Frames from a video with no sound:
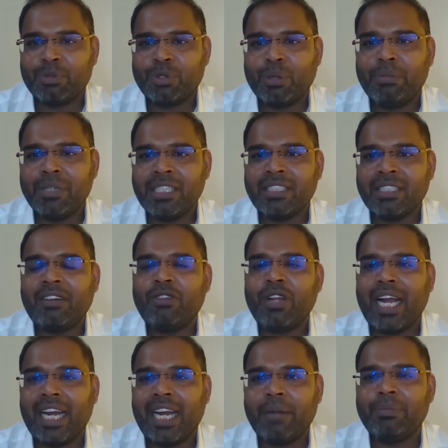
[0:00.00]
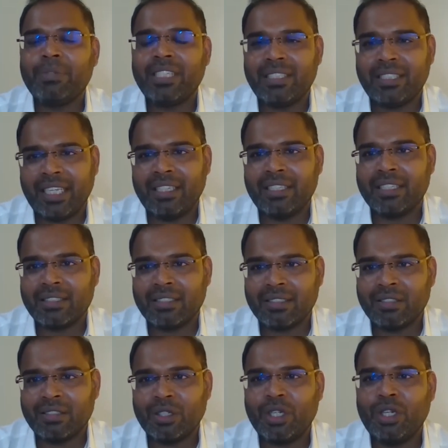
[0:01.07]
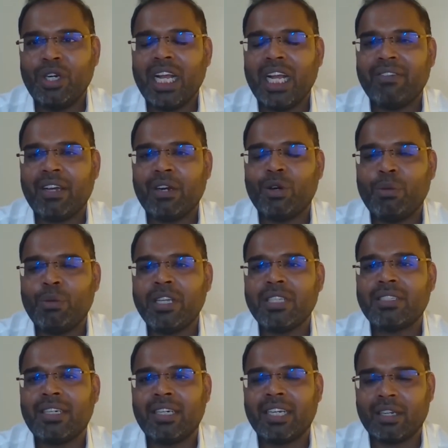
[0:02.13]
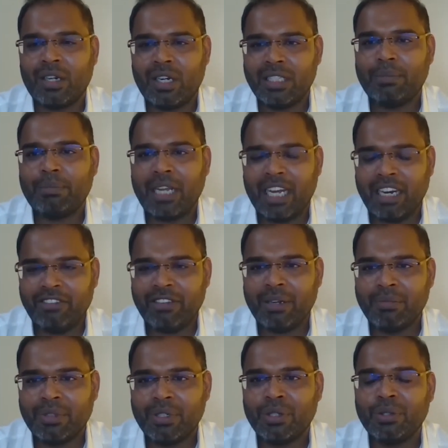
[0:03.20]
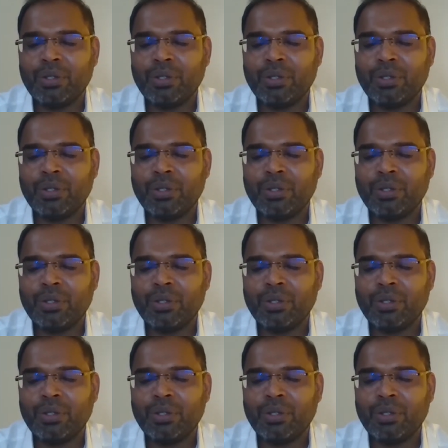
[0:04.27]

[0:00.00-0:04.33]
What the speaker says: So business have to adapt these changes. So you need to have a robust technology platform